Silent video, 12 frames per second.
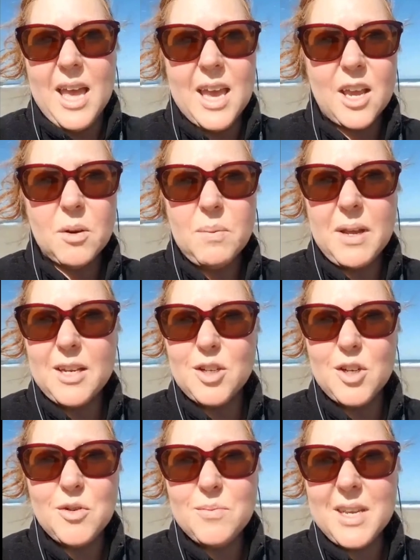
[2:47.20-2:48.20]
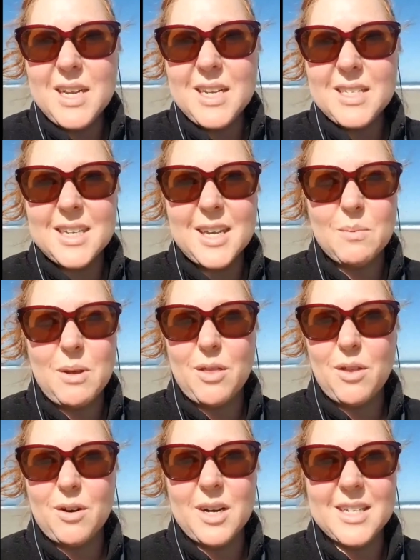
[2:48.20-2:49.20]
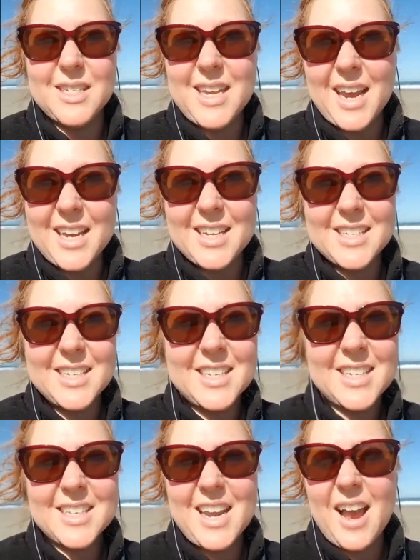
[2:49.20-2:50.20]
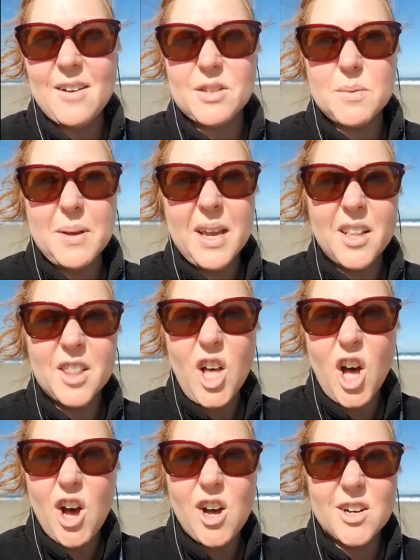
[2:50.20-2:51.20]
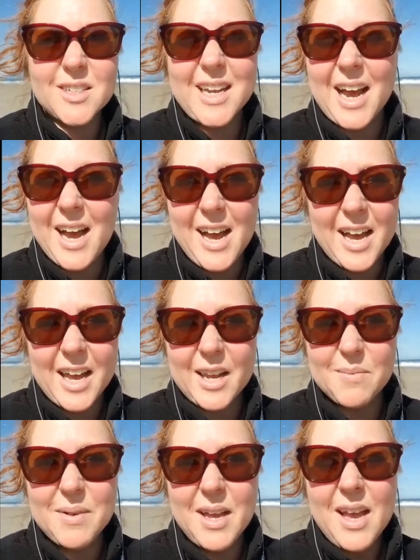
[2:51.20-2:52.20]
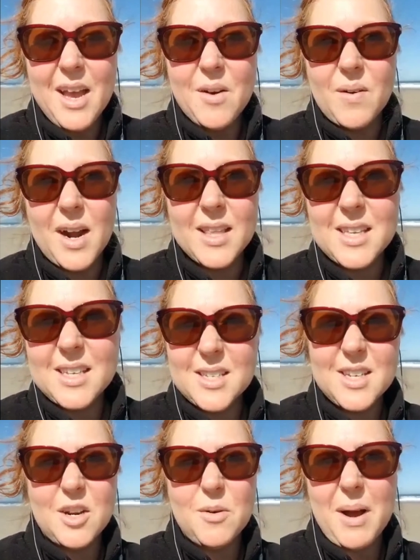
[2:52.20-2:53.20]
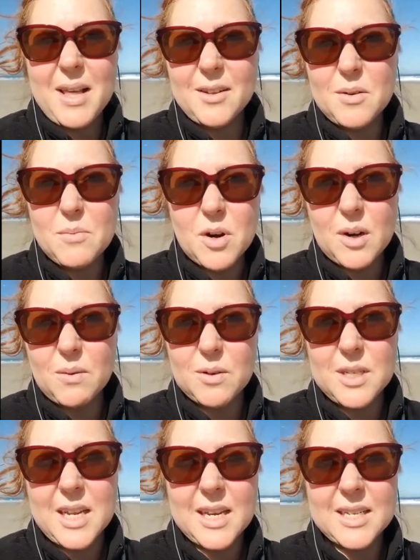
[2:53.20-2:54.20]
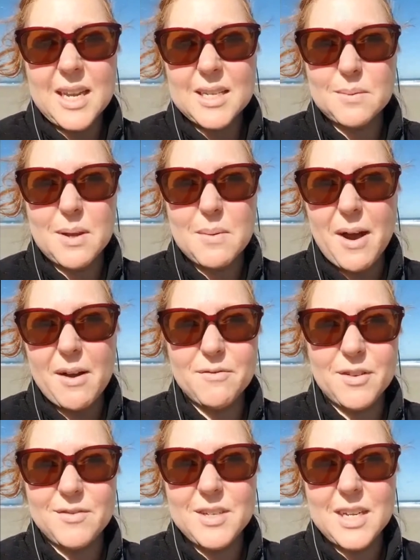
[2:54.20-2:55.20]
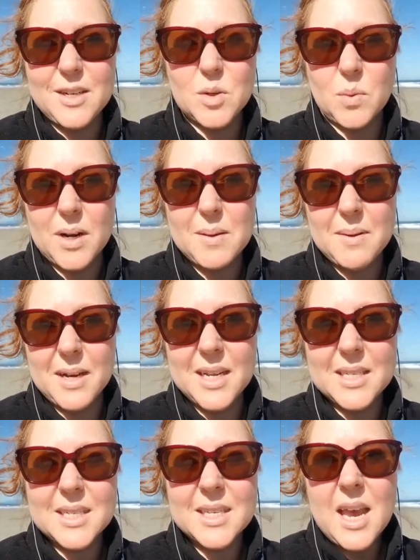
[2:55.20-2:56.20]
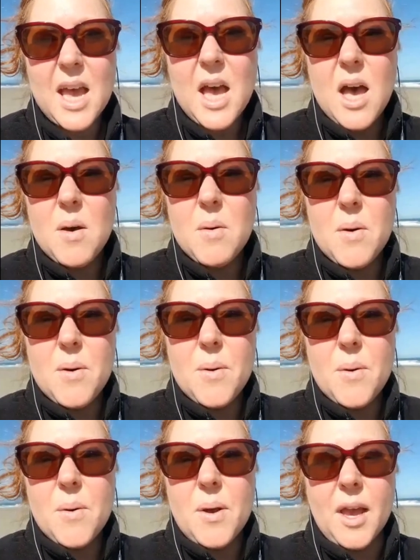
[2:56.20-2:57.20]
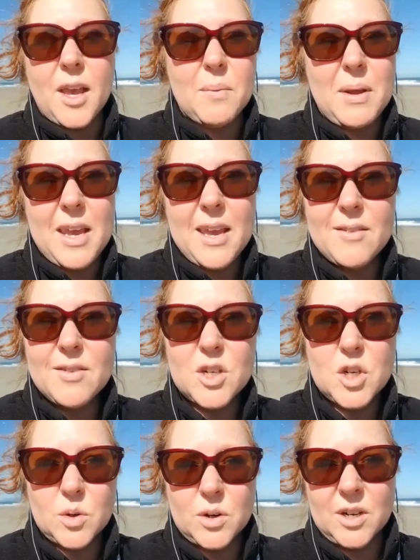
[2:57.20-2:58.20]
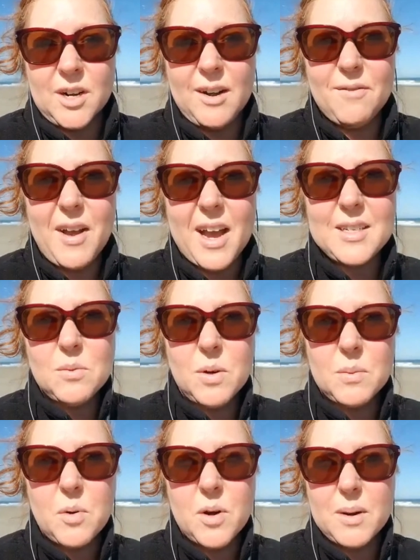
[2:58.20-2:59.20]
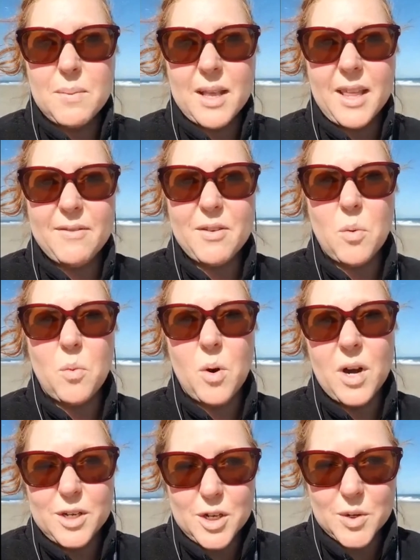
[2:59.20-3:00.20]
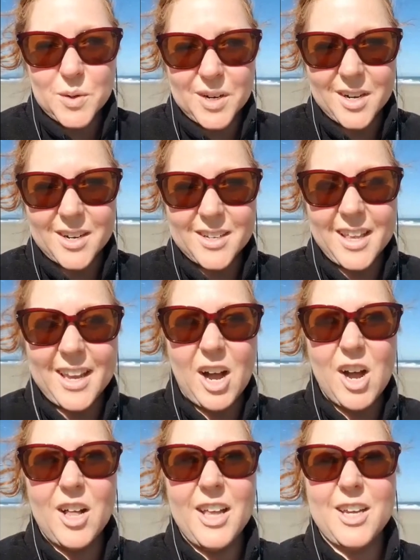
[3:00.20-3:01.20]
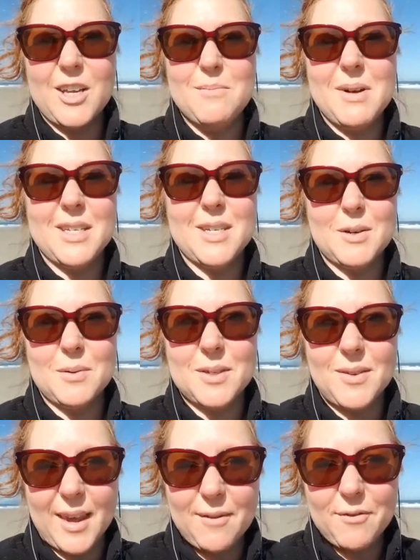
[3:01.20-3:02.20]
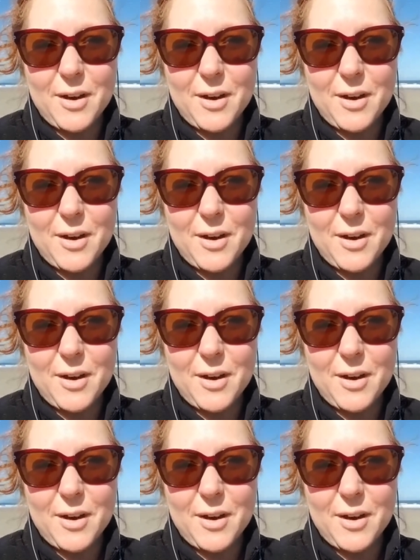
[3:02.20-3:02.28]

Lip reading: It could be 2 minutes, it could be 30 seconds, it doesn't have to be a long time, right? My little morning routine takes me about 15-20 minutes. It could be even shorter. In fact, in one point in my life, it was shorter. Like all I could muster was like